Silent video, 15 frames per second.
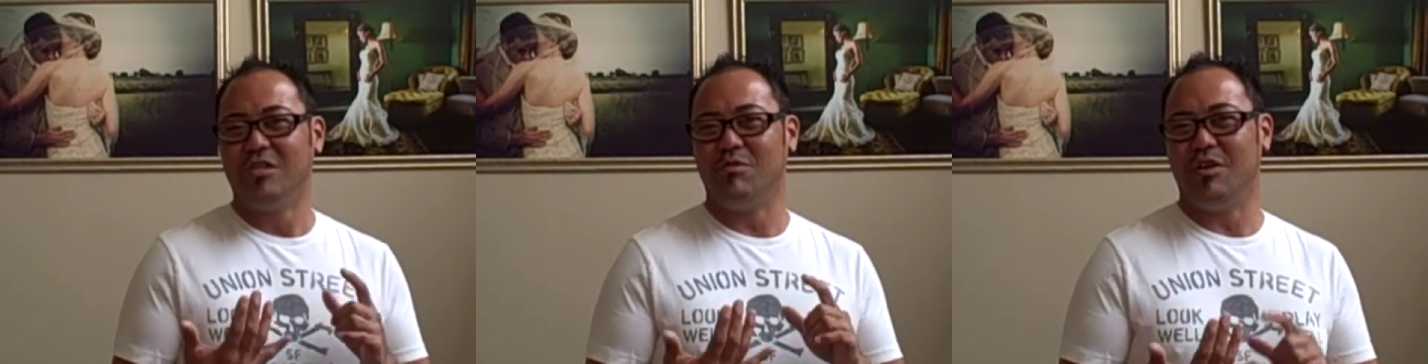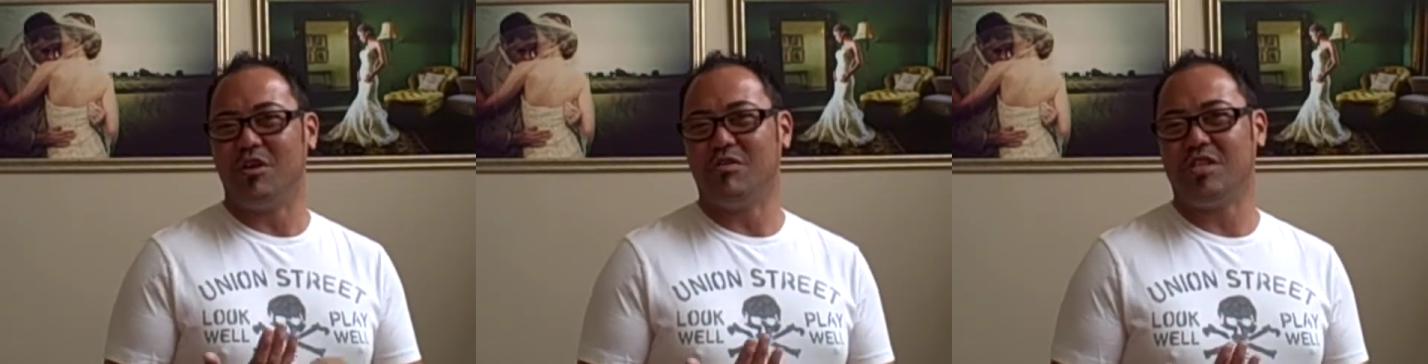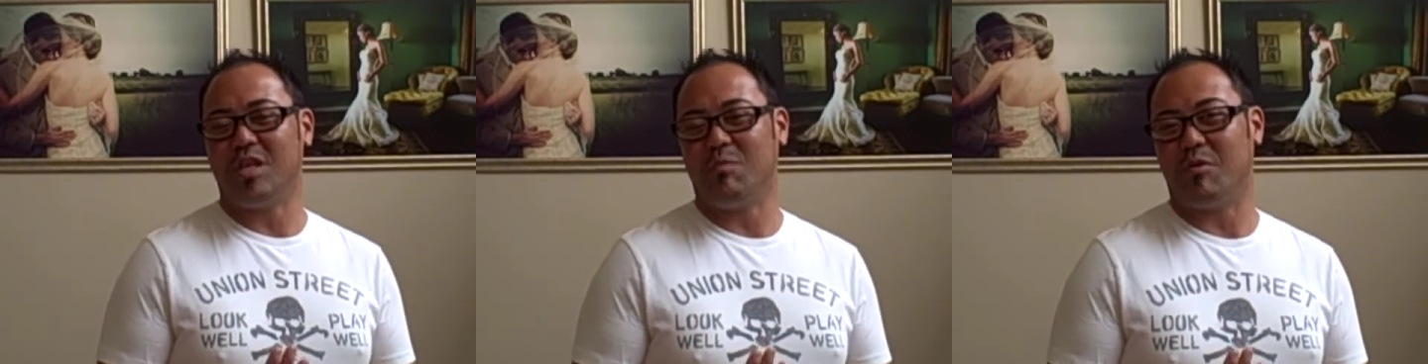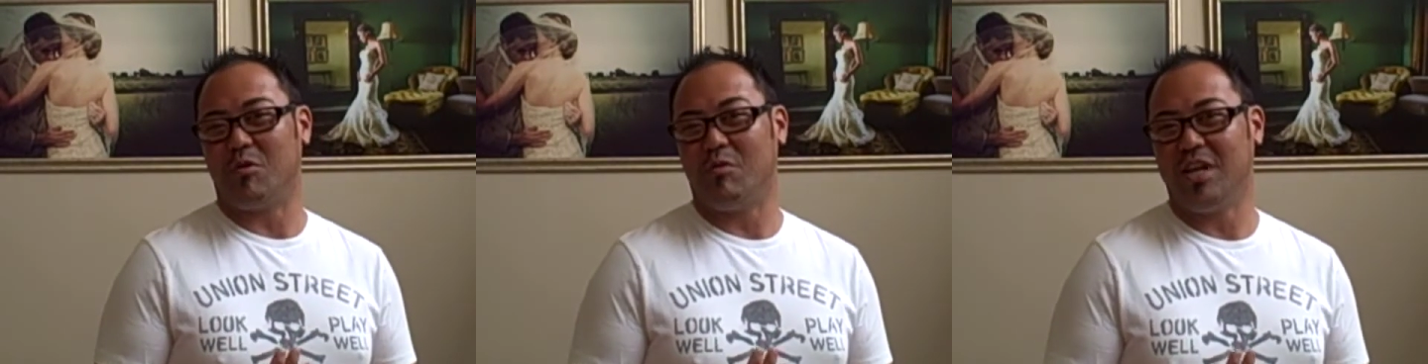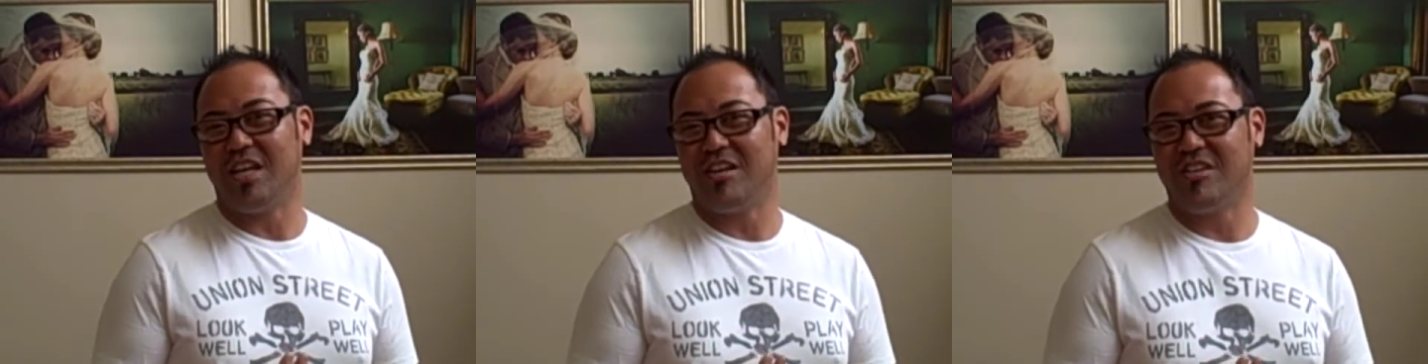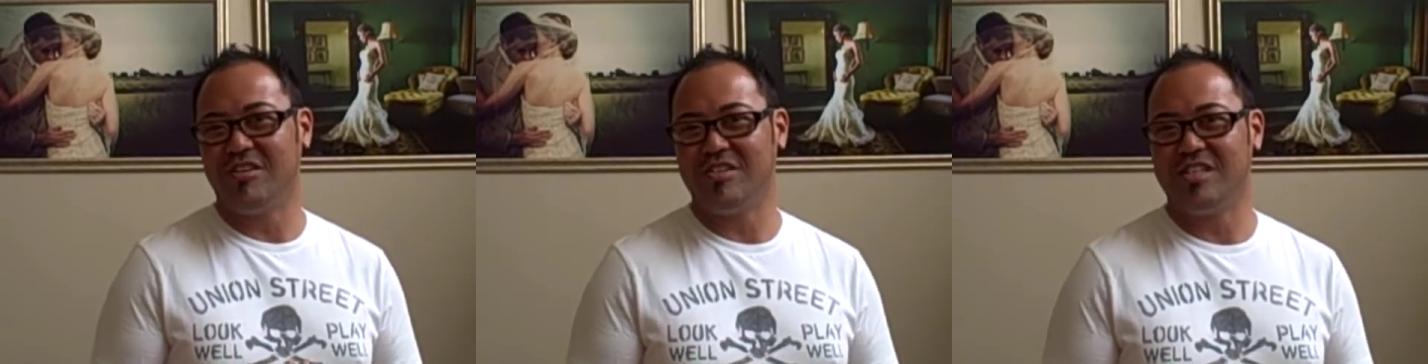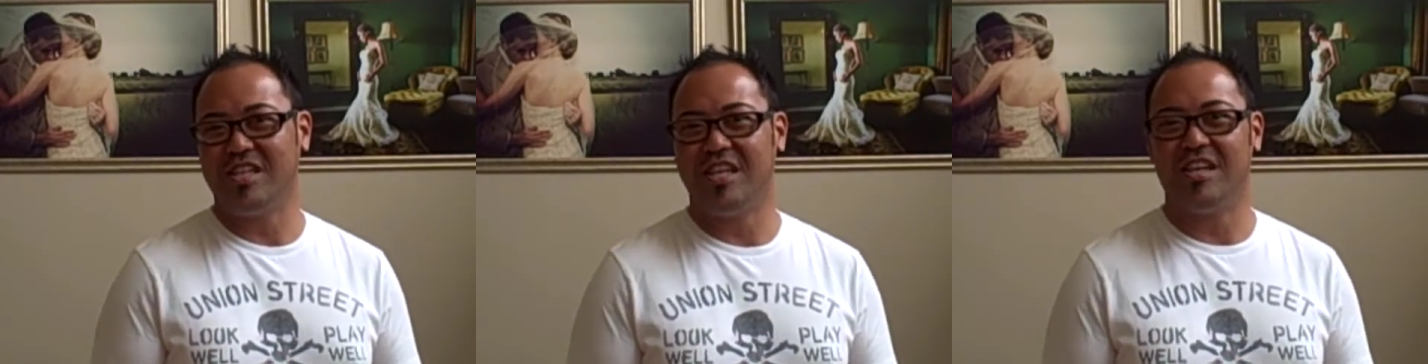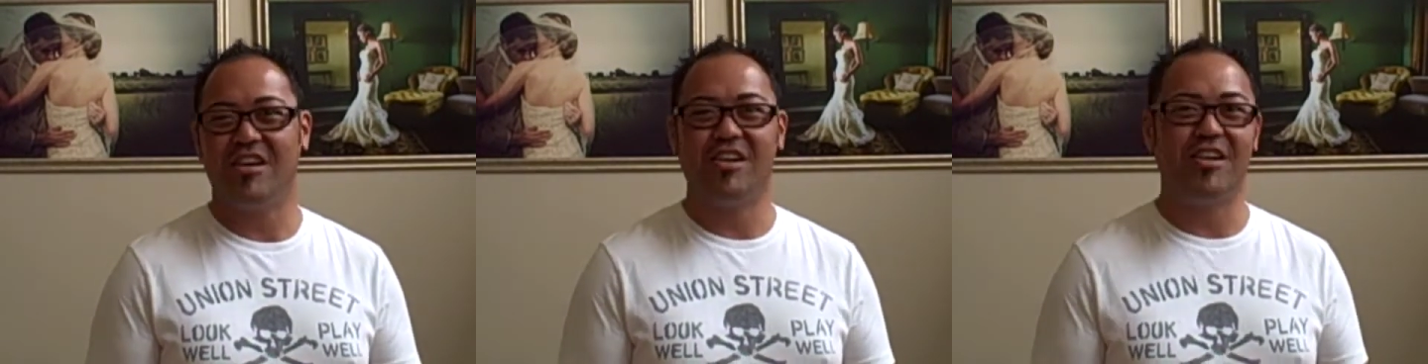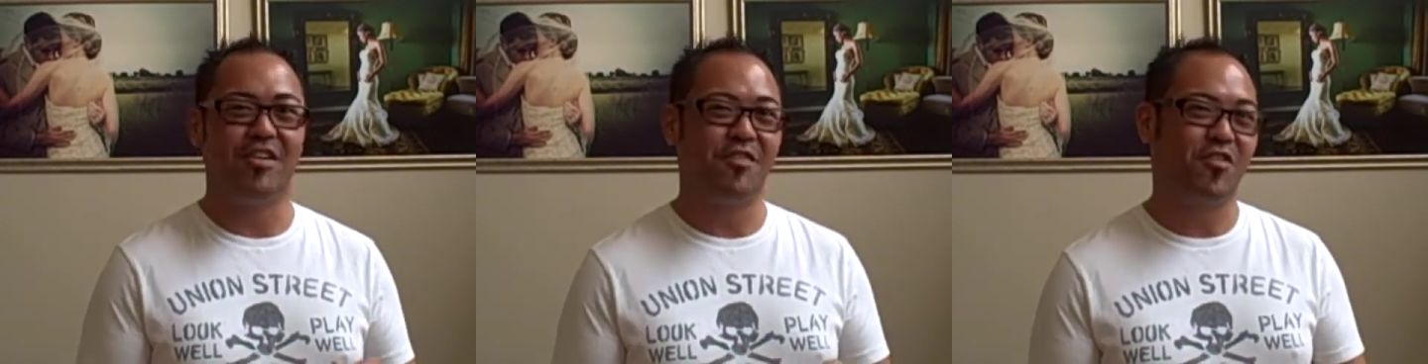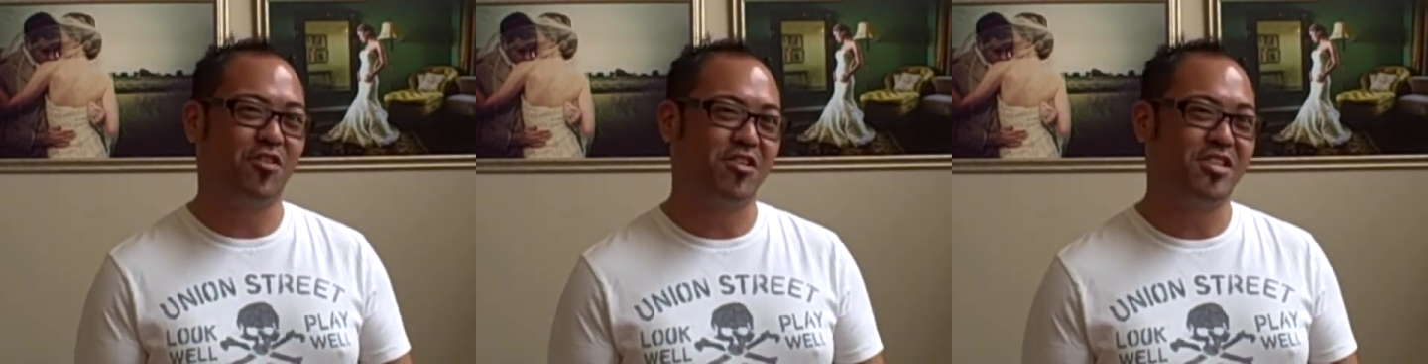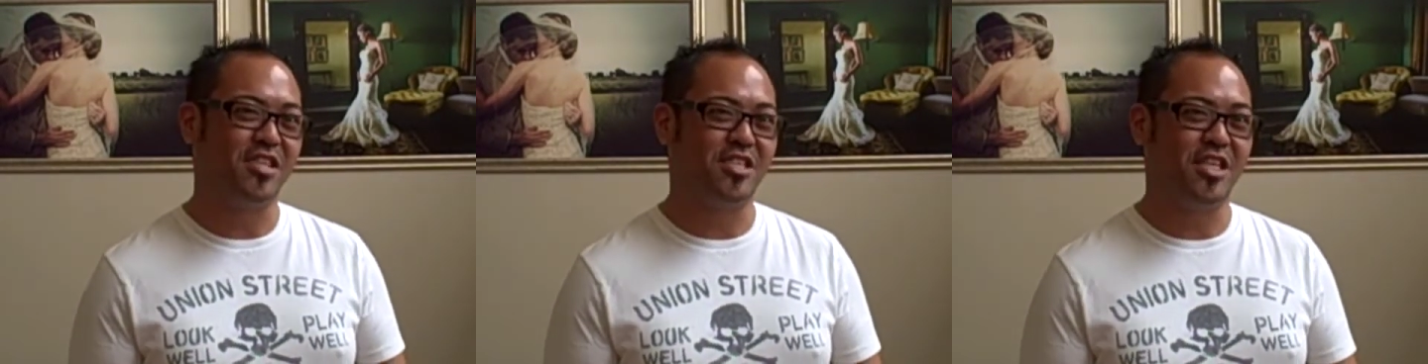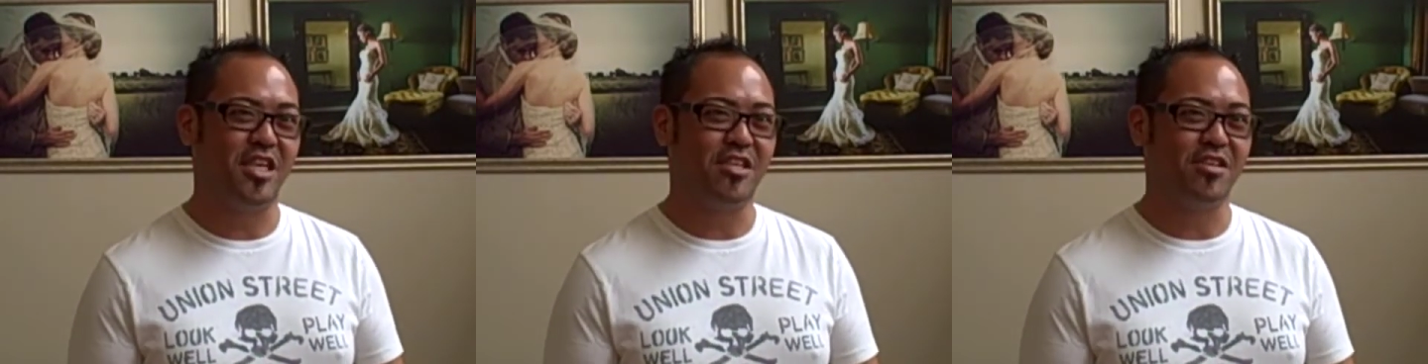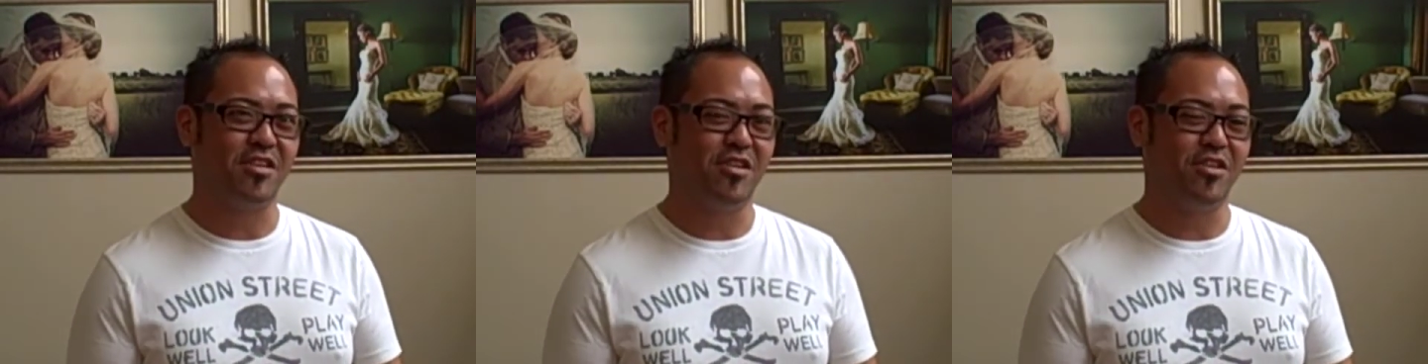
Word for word: So we always keep our wedding clothes in there, and of course a change of